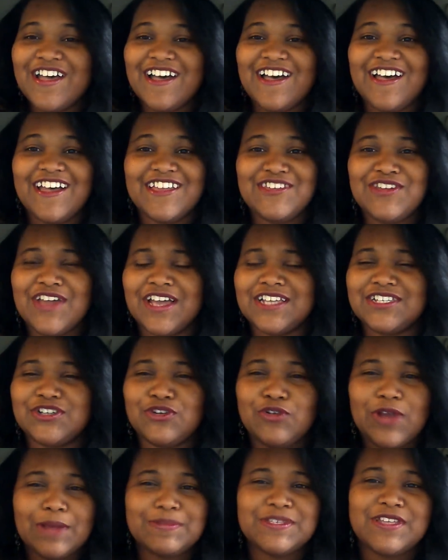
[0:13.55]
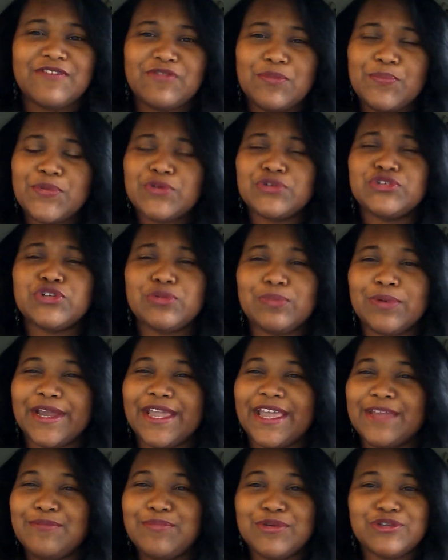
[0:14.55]
Uh, you guys grab stuff to build your
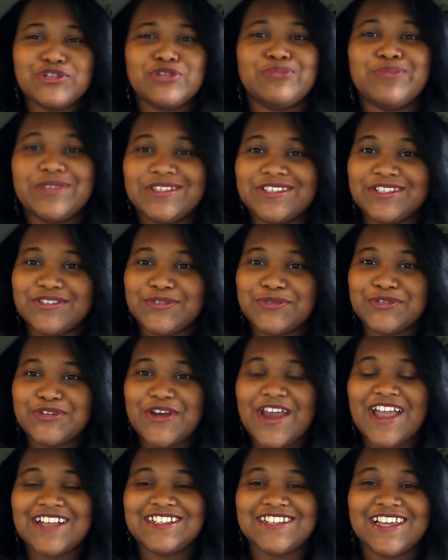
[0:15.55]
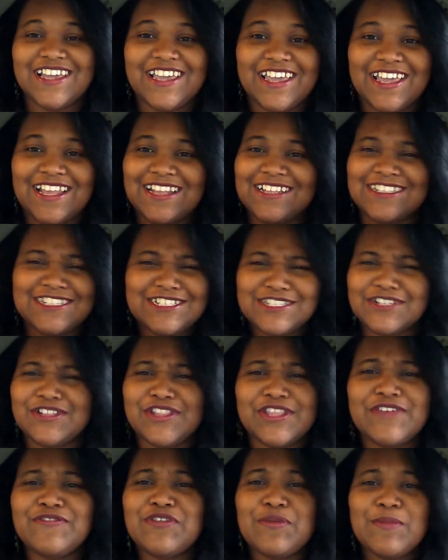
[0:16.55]
brand, build your business from scratch, and
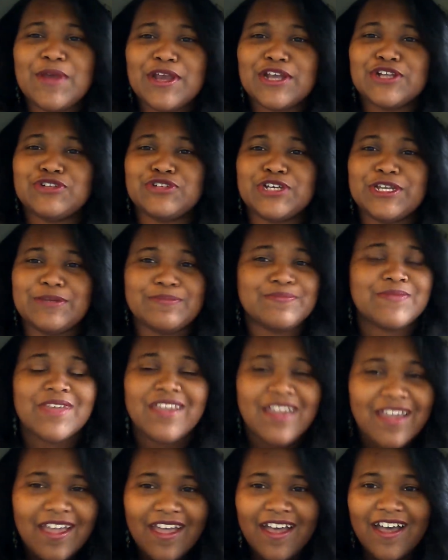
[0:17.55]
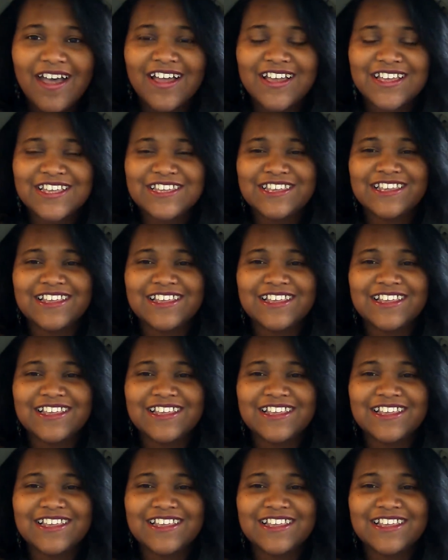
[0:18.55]
just live the American dream. Uh,